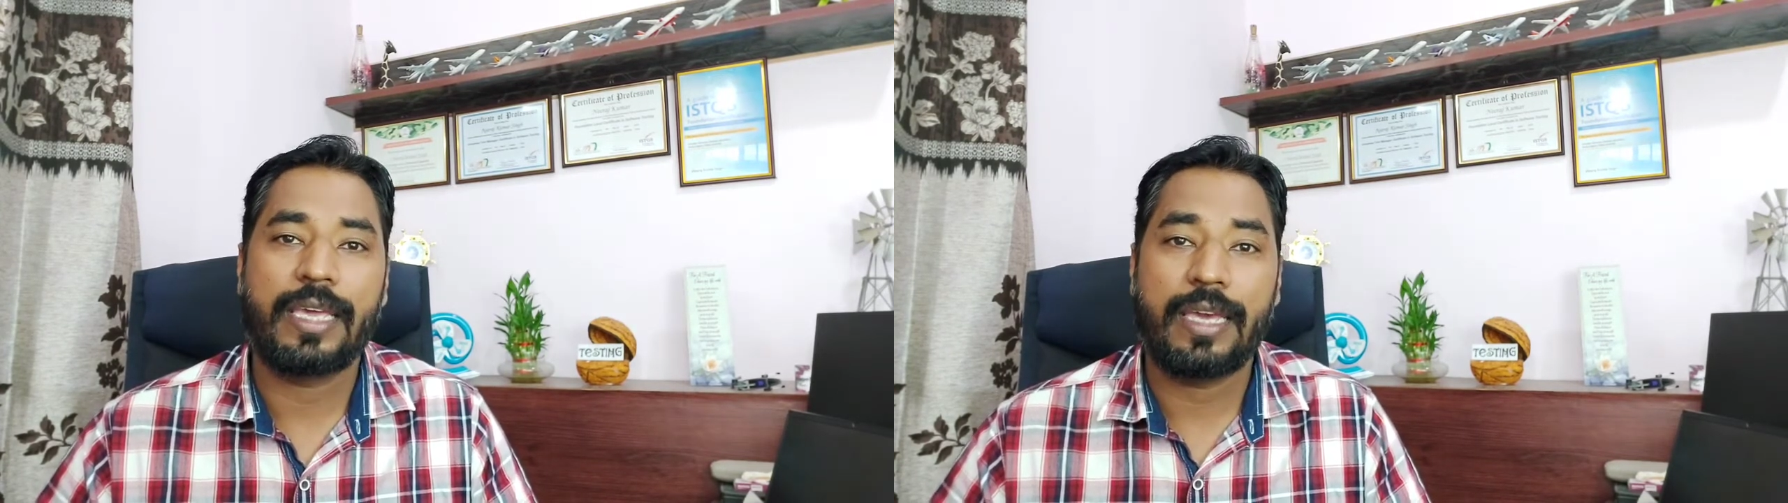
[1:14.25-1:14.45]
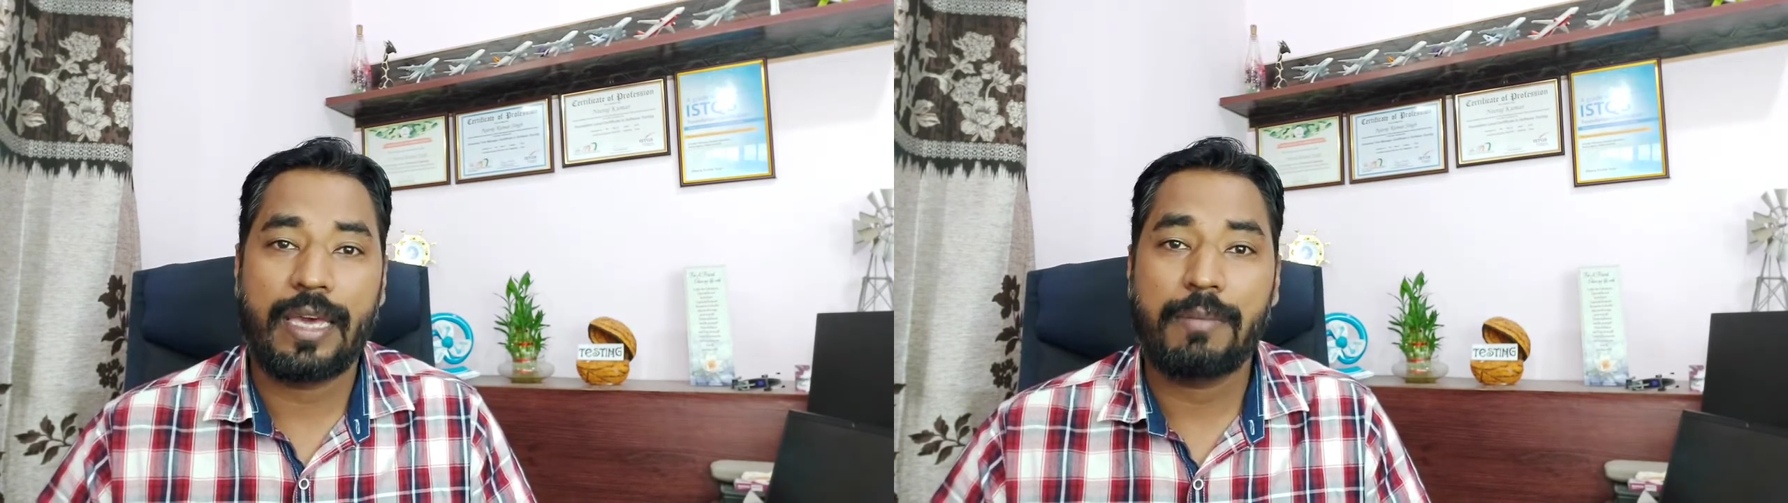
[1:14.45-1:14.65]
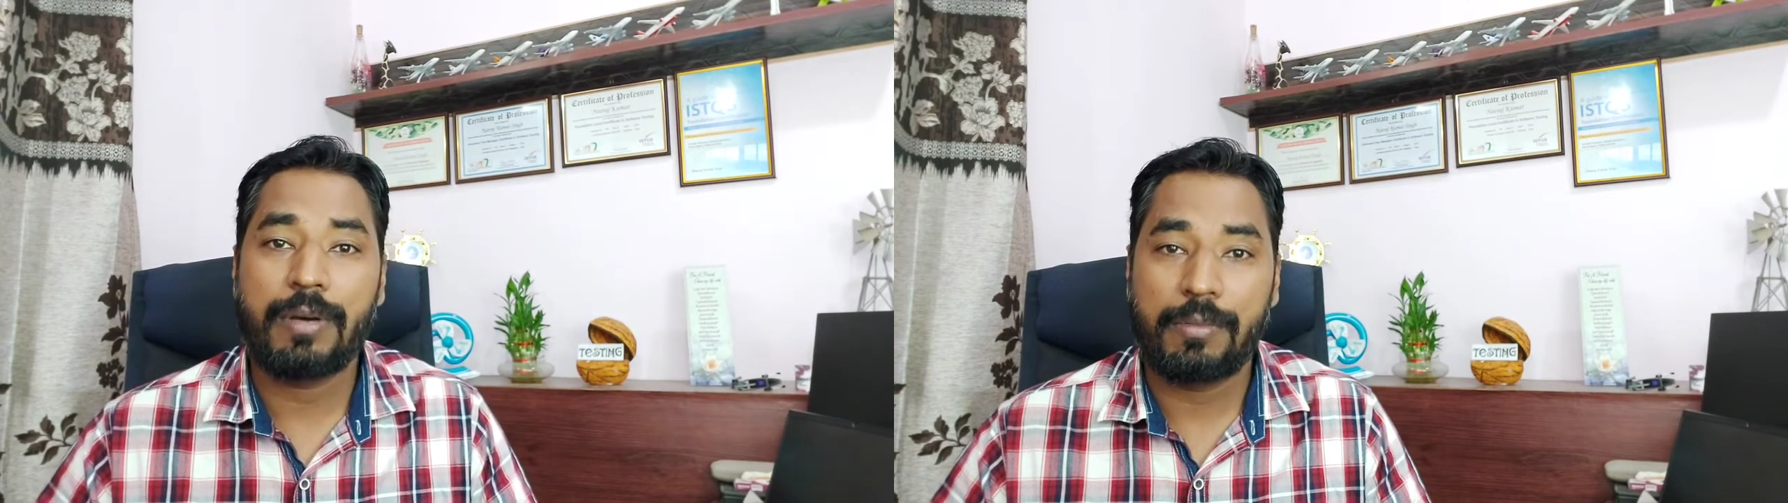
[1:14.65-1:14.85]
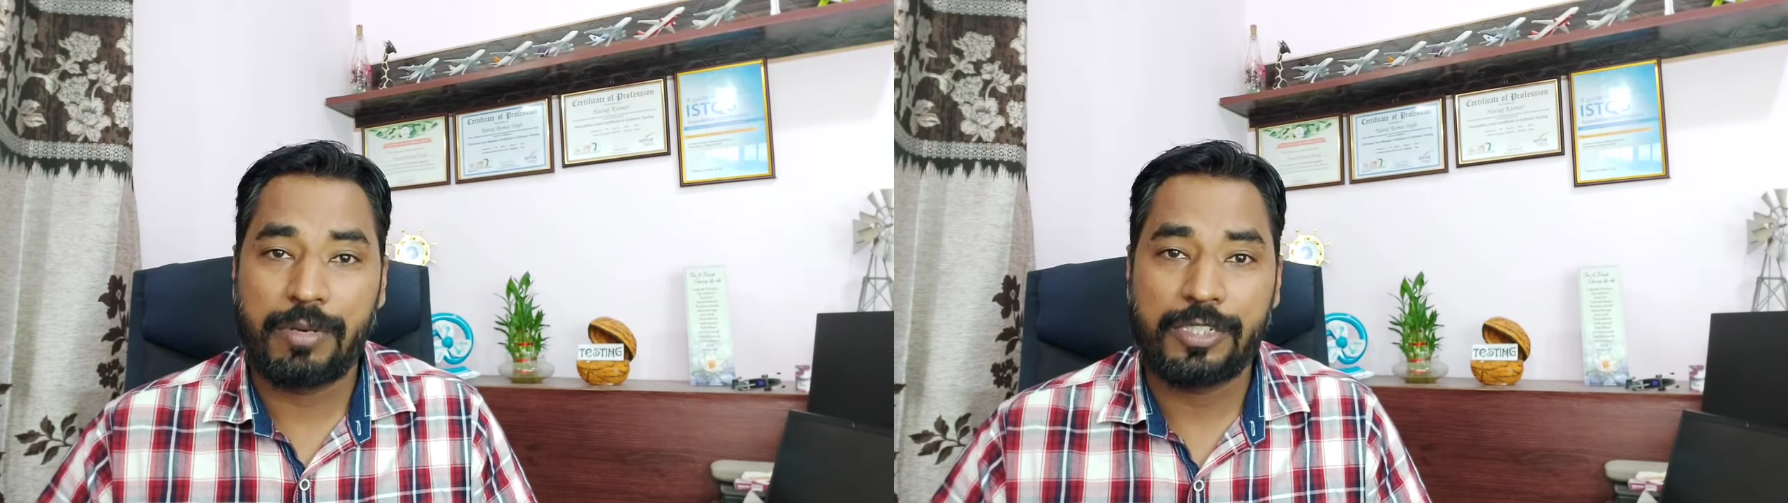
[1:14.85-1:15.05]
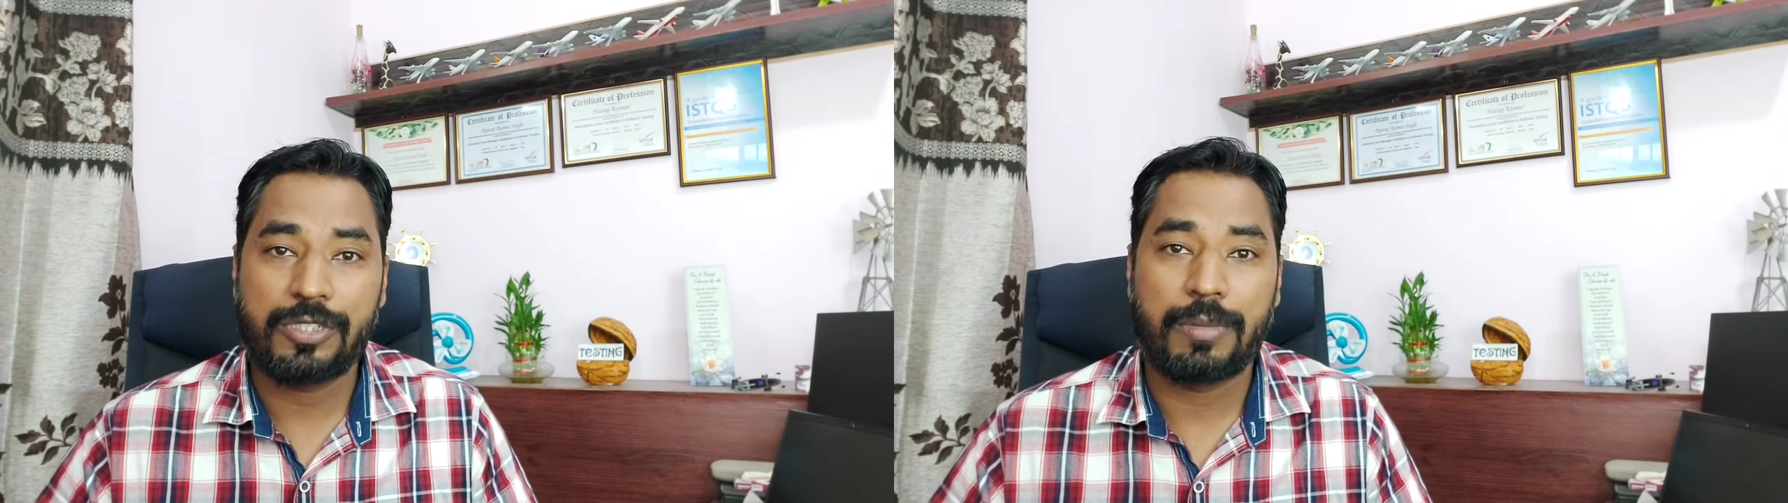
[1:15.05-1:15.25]
can
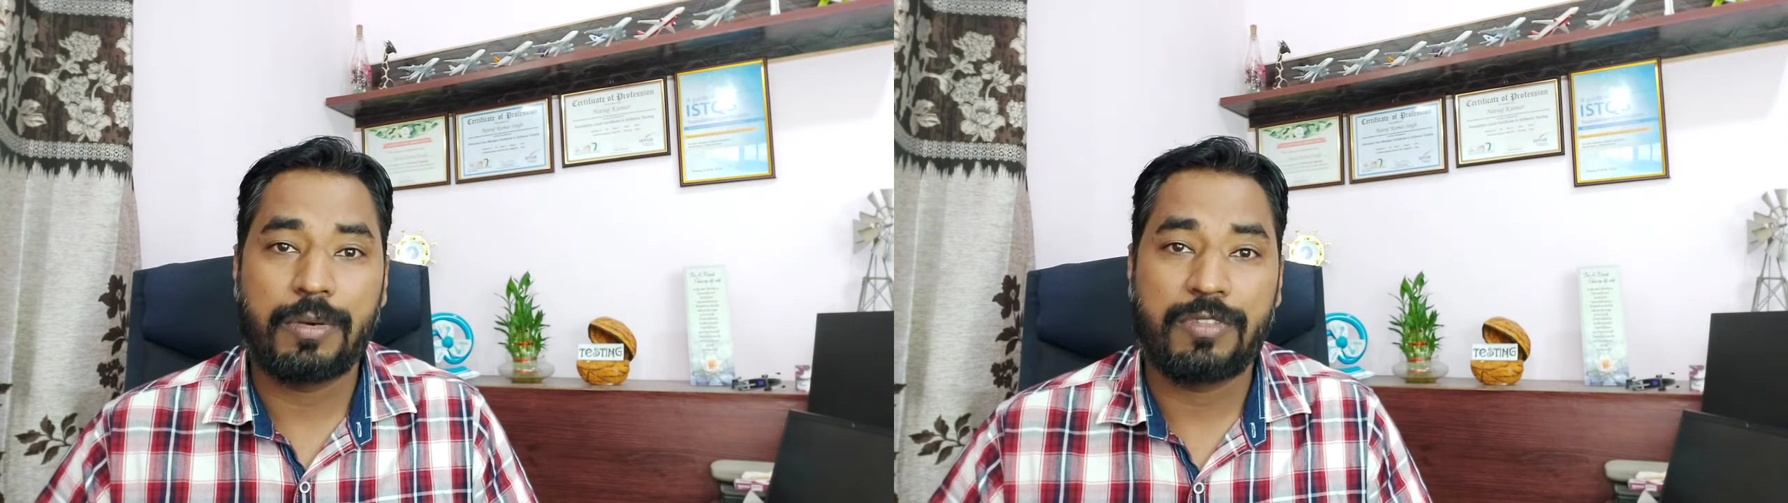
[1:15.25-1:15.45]
publish some of